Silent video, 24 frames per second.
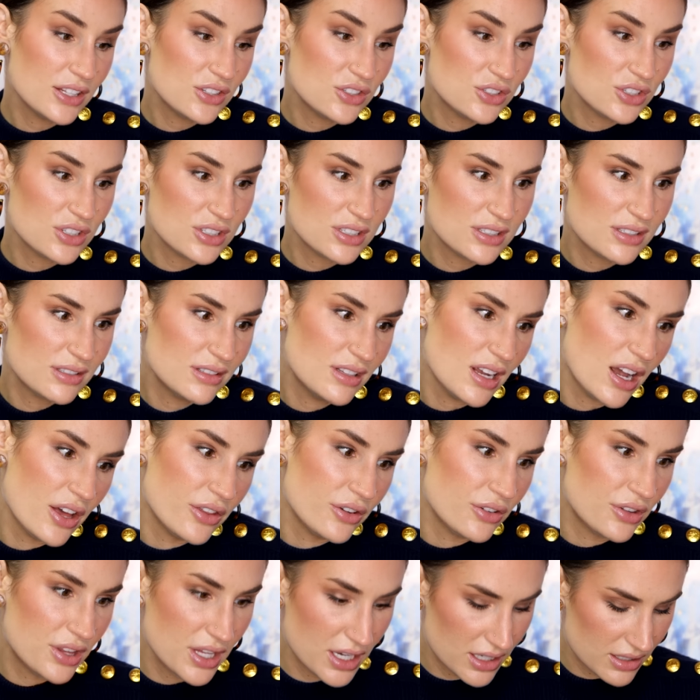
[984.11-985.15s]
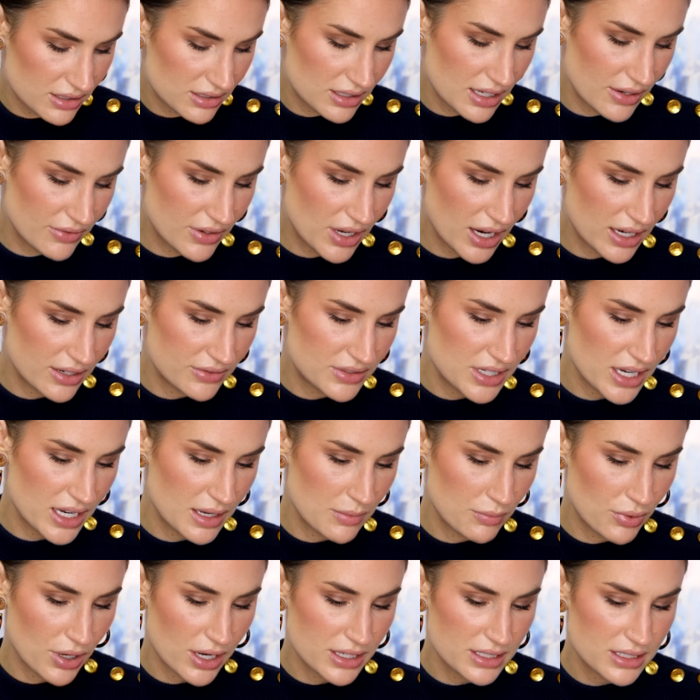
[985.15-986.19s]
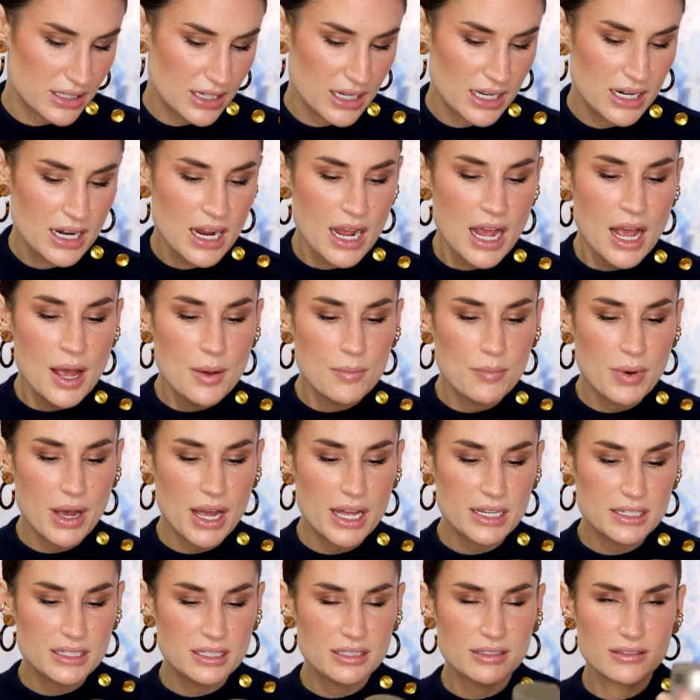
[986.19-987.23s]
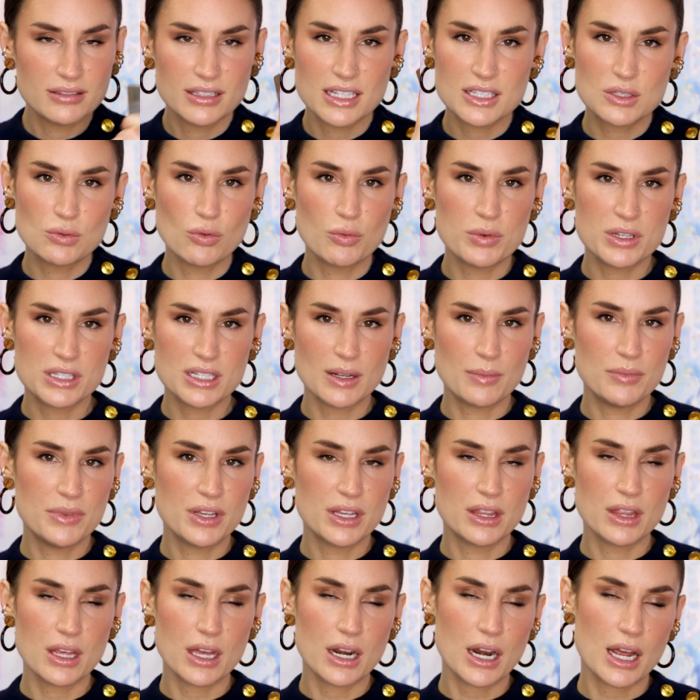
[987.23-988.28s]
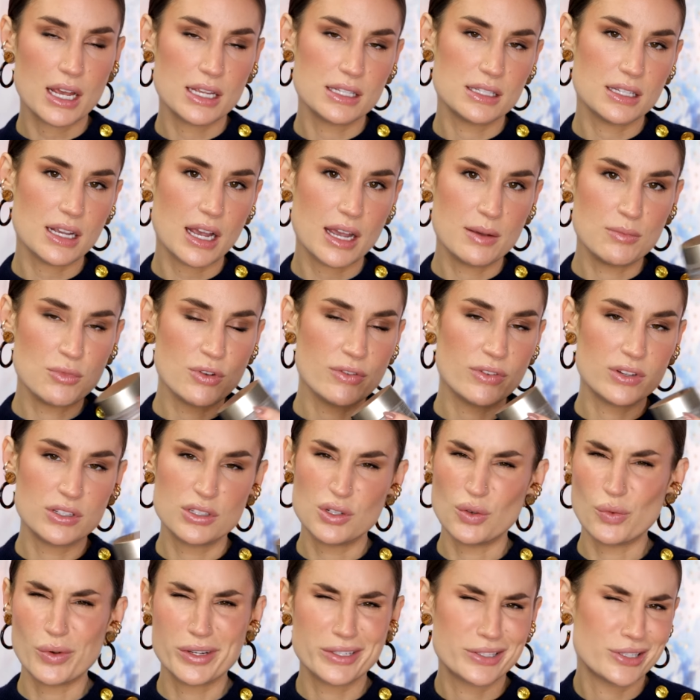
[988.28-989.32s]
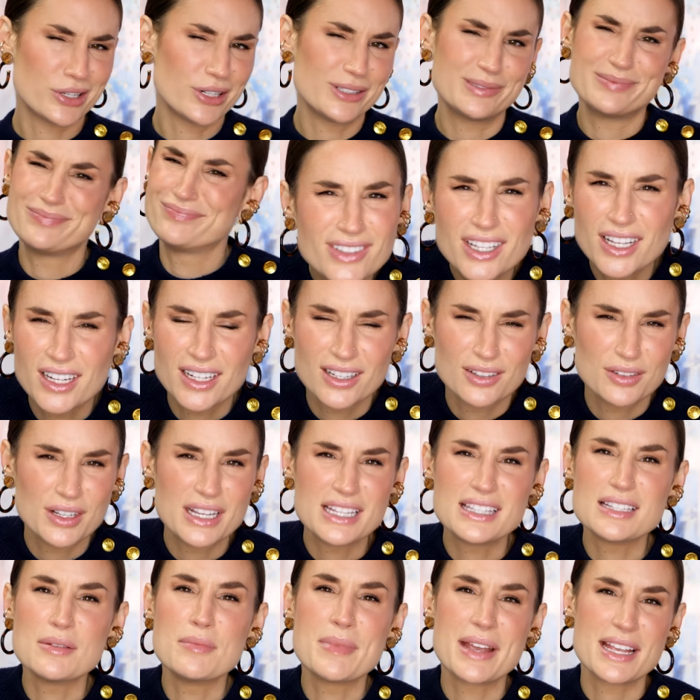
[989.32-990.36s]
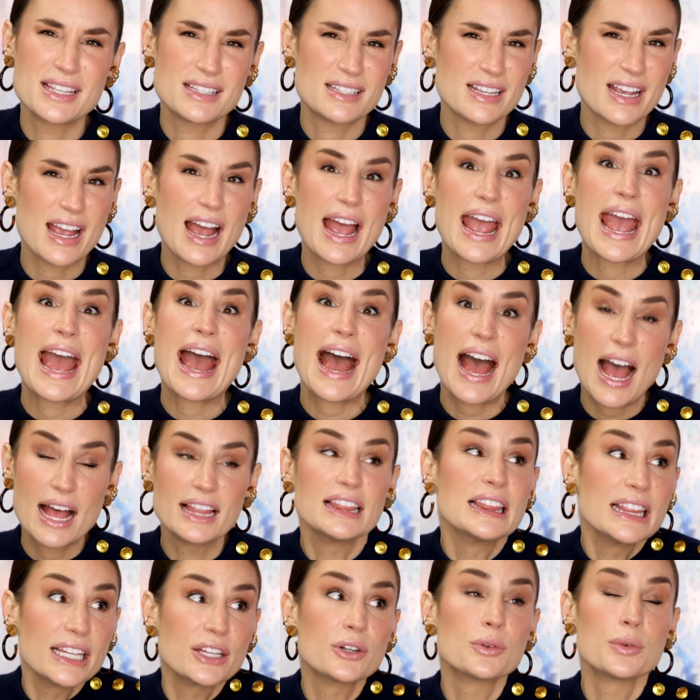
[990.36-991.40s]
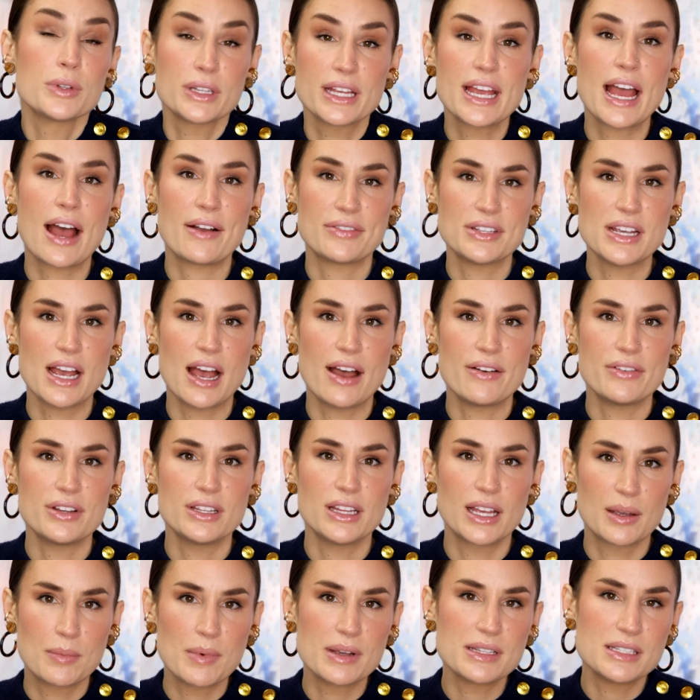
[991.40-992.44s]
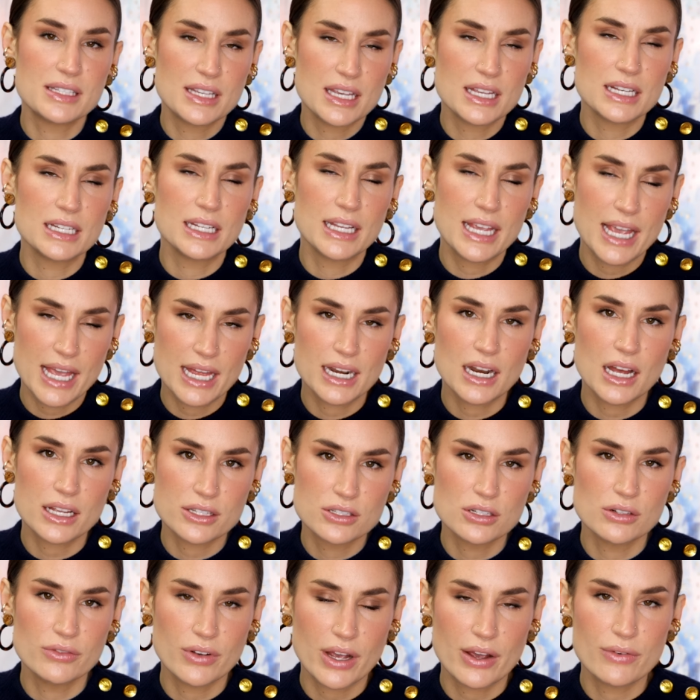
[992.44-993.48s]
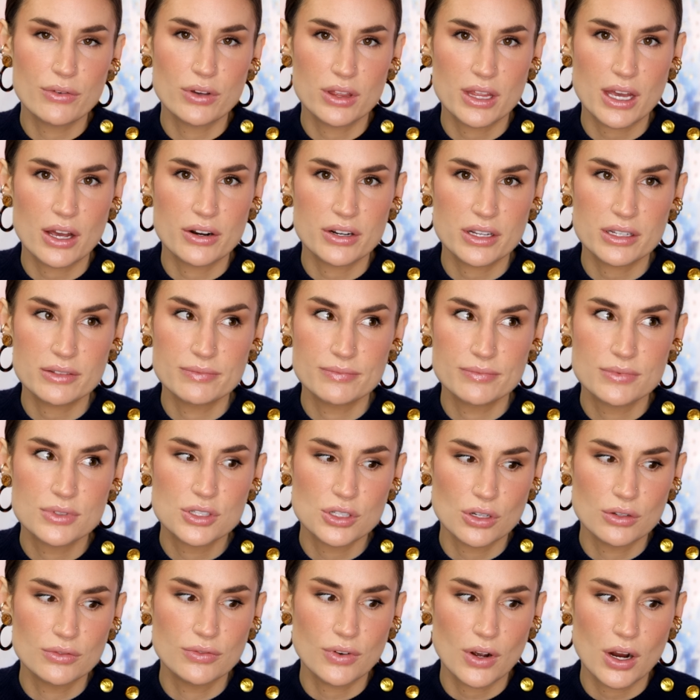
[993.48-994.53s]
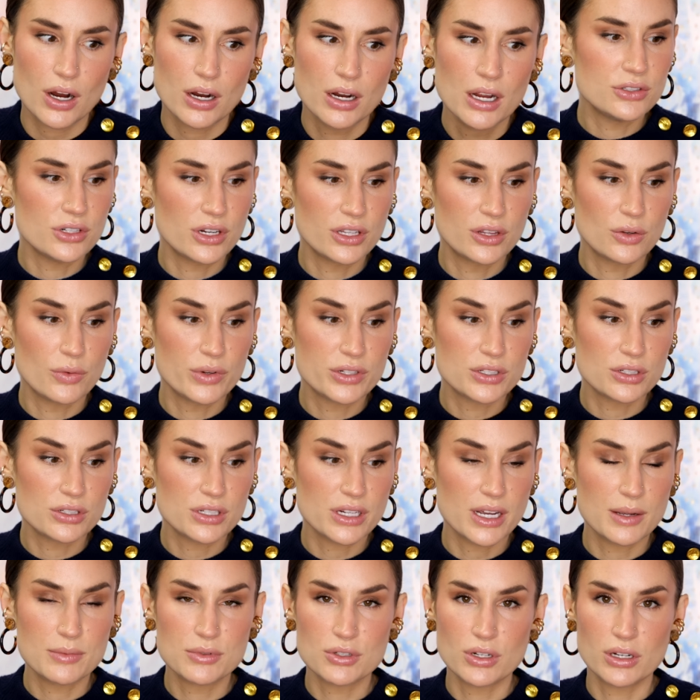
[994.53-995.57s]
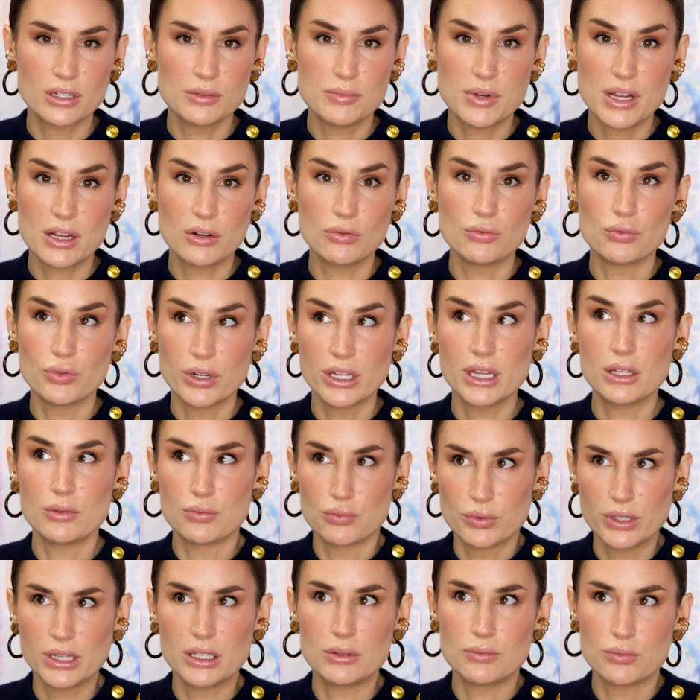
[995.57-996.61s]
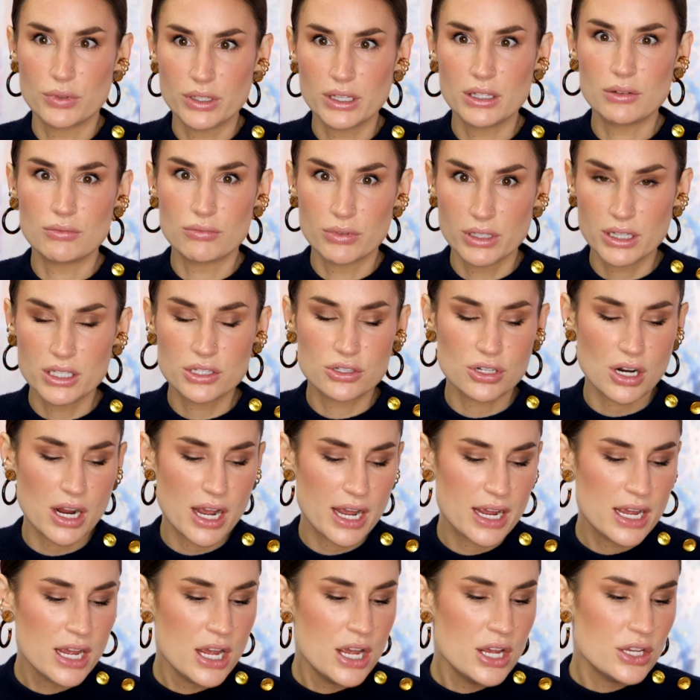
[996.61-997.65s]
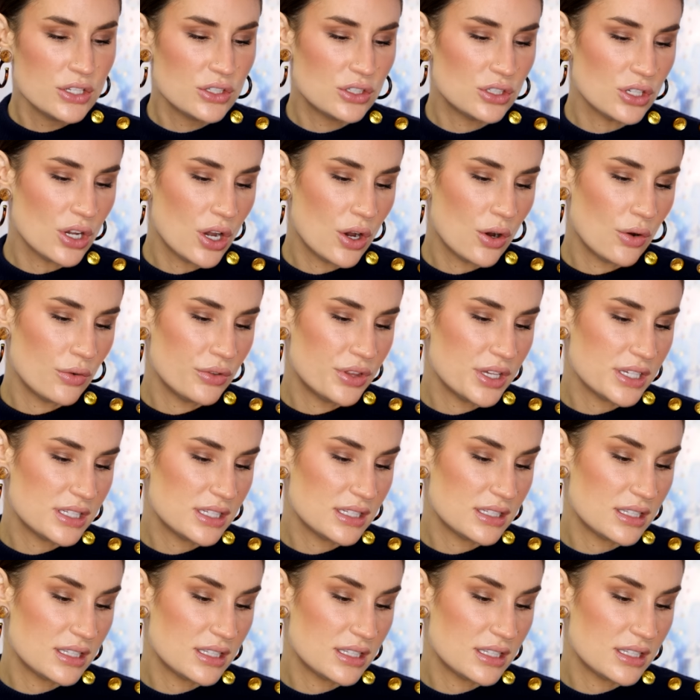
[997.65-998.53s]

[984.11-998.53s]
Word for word: it's just other things have kind of taken precedent, but this will be something that as I move into winter, you know, it's a mainstay. I, I literally have to have it. Like my skin cannot survive without it so far during the winter time, during being really, really, really, really dry. So this